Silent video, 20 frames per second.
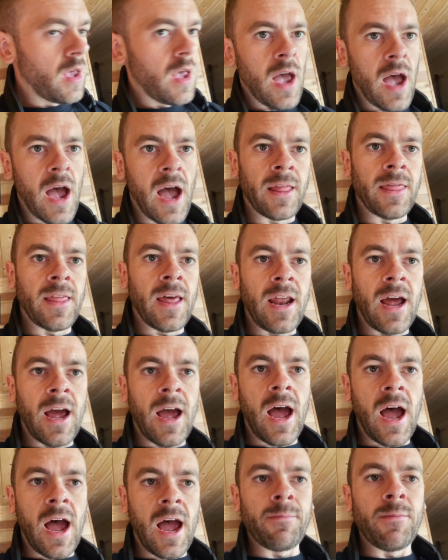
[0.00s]
and then
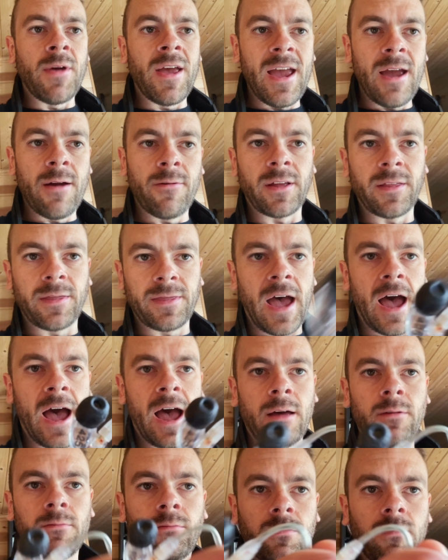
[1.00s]
I'm hearing
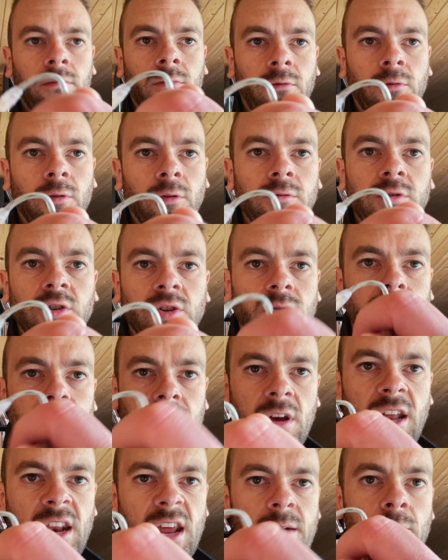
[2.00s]
that through some in-ear